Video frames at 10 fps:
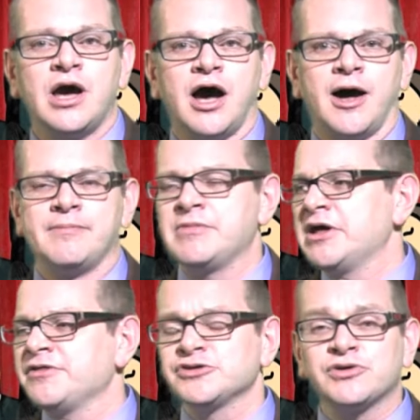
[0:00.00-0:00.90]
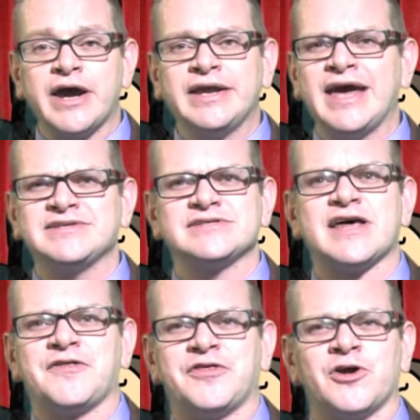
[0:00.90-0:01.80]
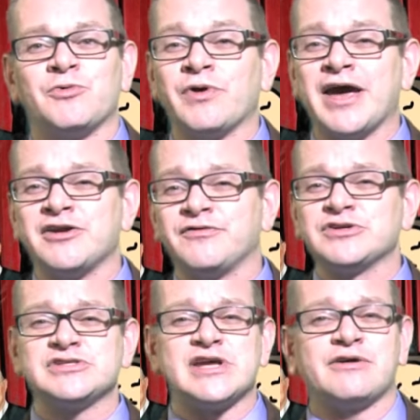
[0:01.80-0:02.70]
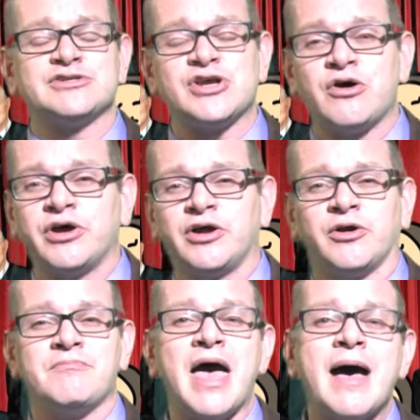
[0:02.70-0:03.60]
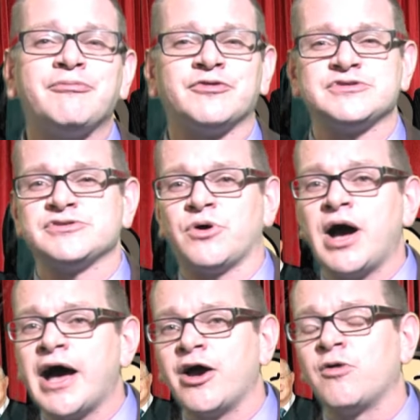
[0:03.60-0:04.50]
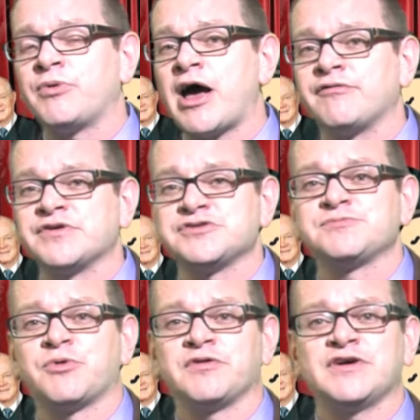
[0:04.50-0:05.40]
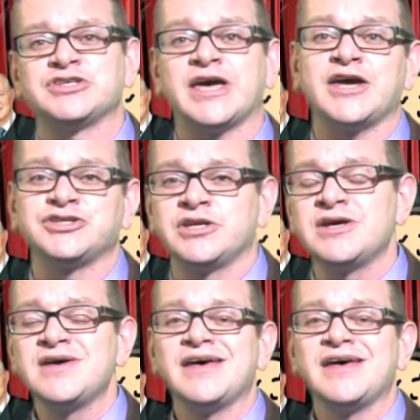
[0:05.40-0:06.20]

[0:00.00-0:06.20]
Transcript: Um, there's great cases out there: Miranda versus Arizona, or Mapp versus Ohio, Brown versus Board of Education.